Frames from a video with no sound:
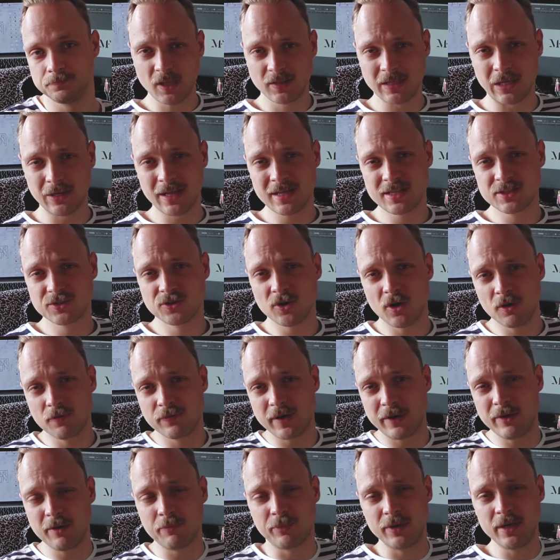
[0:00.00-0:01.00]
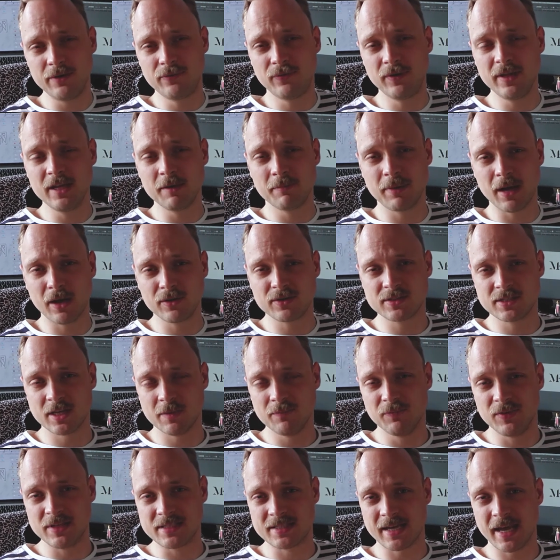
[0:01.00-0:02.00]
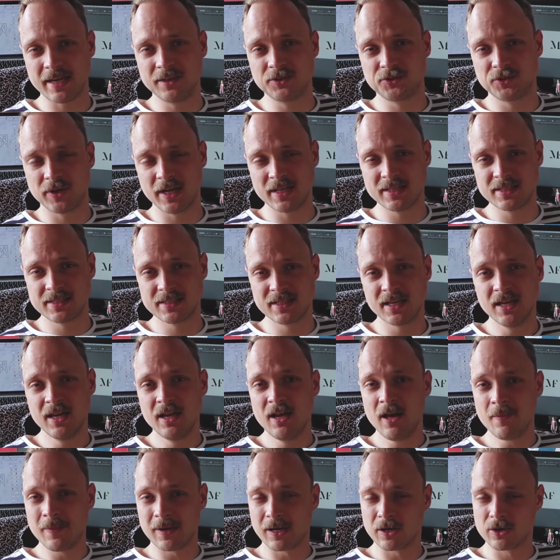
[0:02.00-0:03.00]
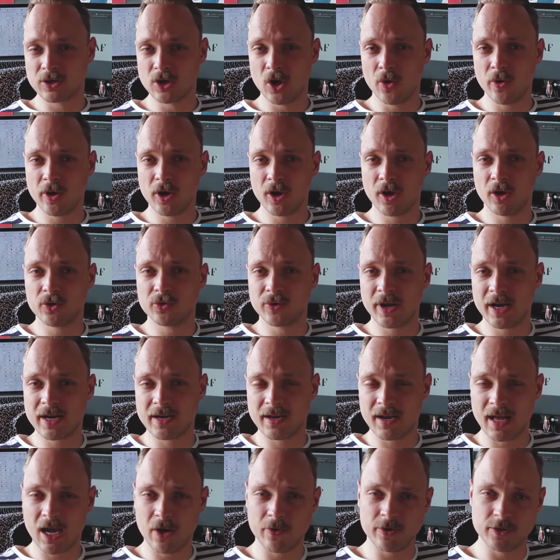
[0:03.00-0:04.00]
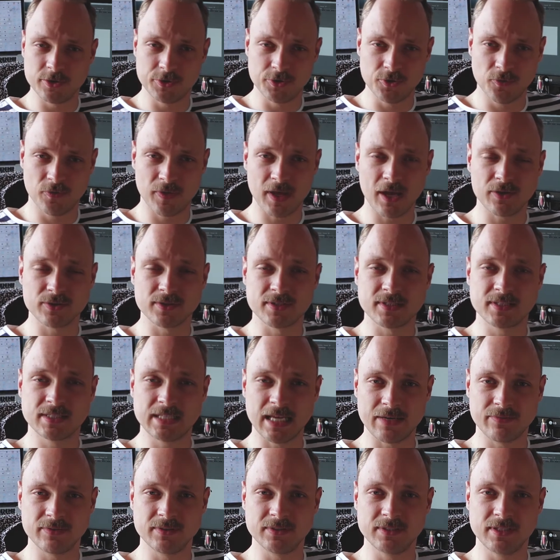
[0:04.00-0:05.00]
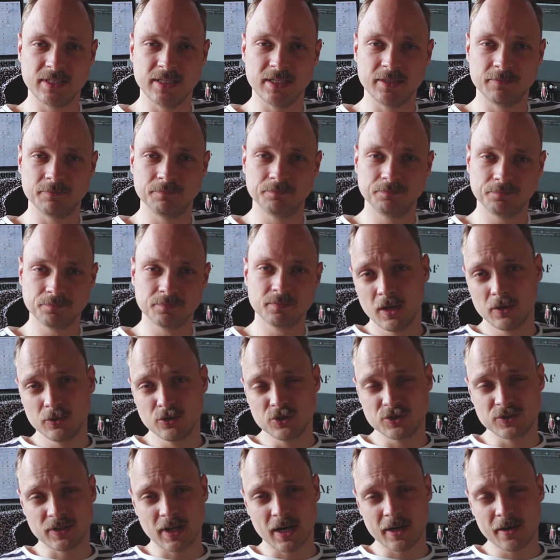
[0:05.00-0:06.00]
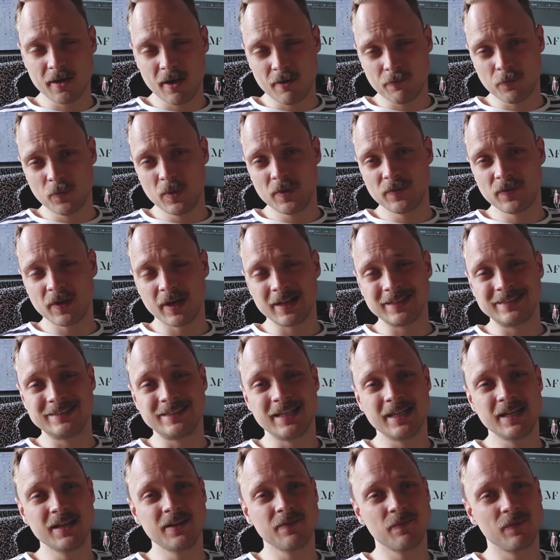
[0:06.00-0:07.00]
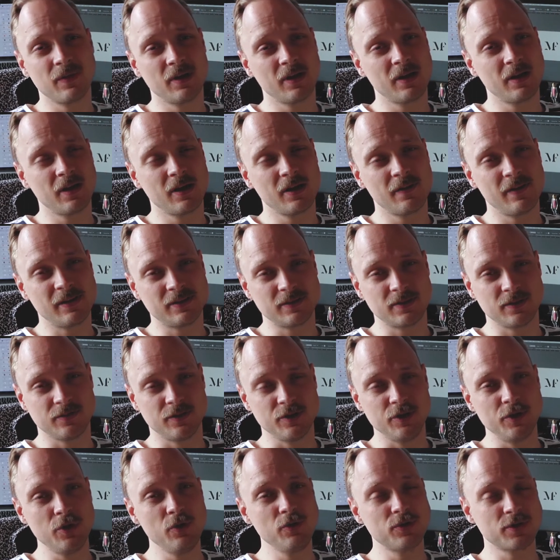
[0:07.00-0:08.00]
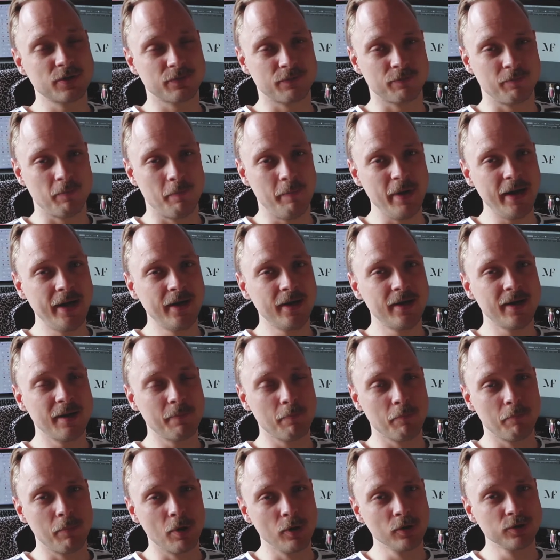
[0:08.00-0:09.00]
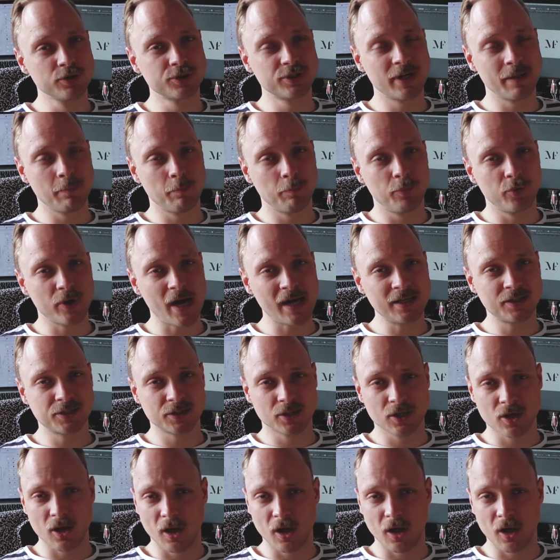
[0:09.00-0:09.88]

Now let's talk very briefly about some design trends that are going on right now in 2017. To start off with, I think that the use of bigger, bolder and brighter